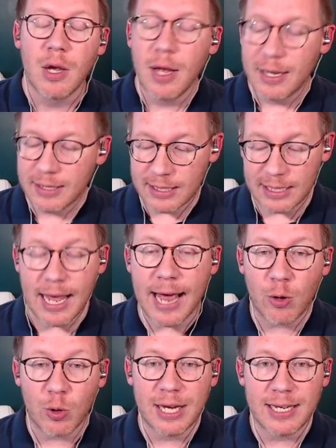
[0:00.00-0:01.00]

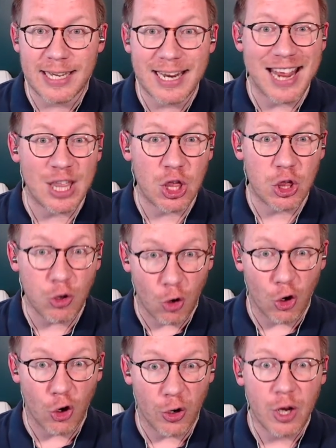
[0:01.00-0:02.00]
Seattle can get a
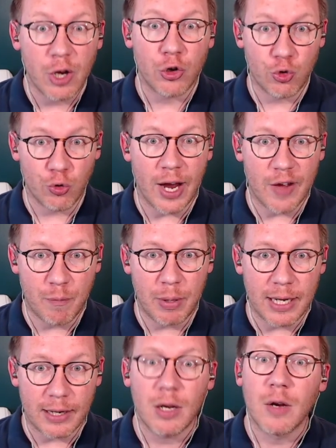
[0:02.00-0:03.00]
third draft
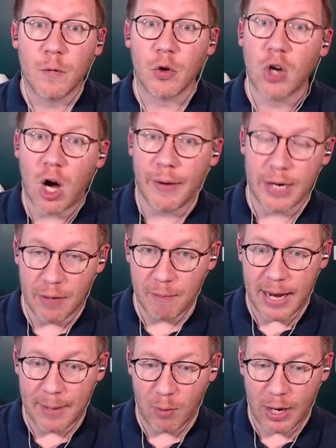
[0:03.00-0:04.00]
pick for calling up
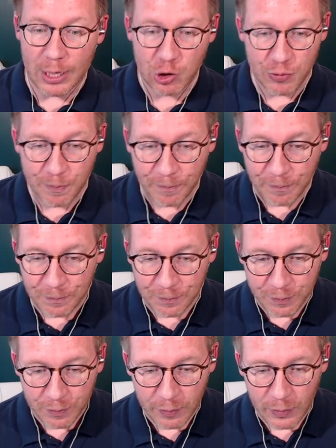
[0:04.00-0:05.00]
Matt Brash.
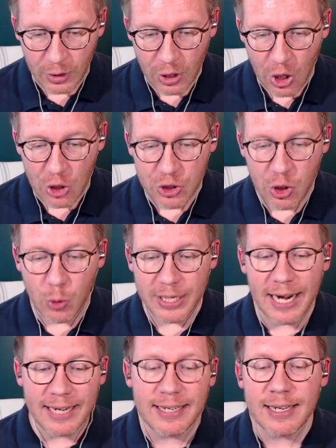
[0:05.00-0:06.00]
So the
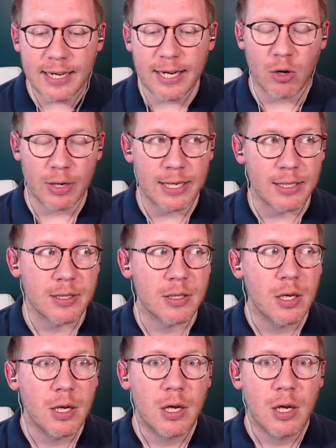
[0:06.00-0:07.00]
idea here is
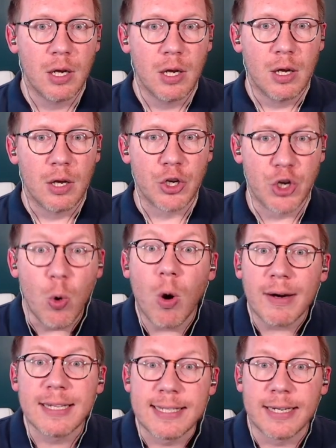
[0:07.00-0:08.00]
you
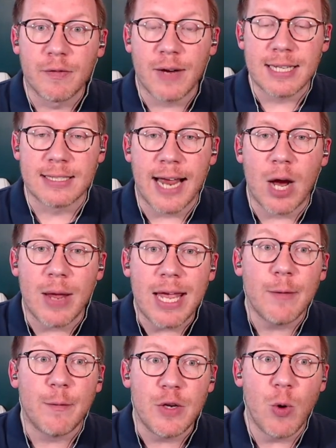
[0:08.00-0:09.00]
are incentivized now.
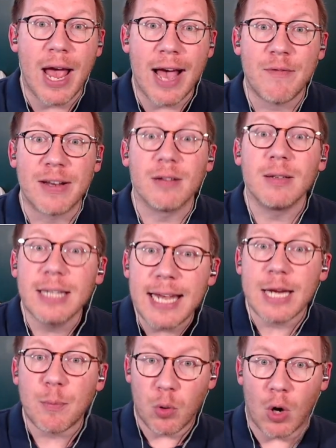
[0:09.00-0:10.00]
If you have an
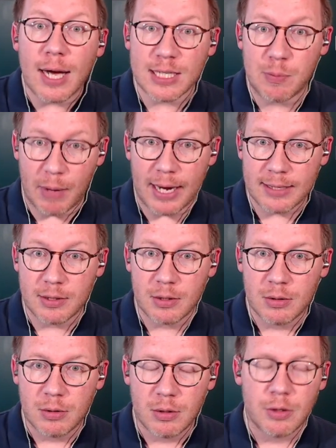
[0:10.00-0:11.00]
elite prospect,
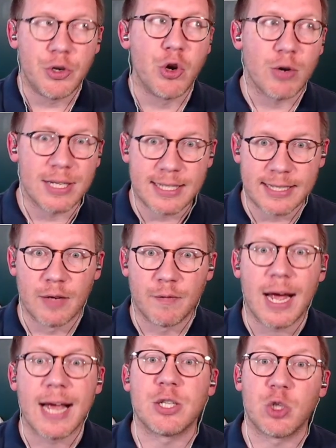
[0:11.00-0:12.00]
you're
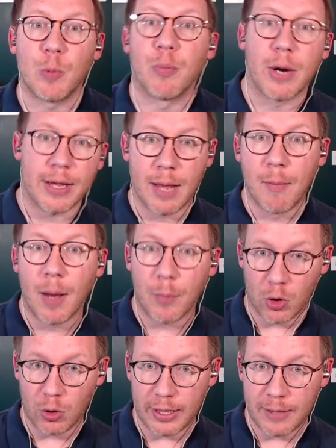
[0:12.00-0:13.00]
incentivized to bring them up
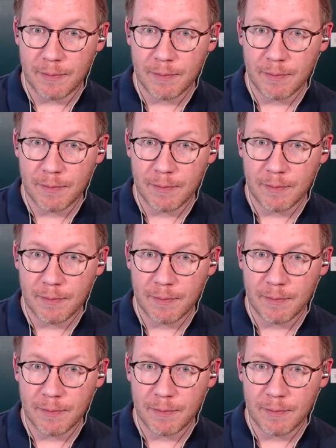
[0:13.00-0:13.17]
early.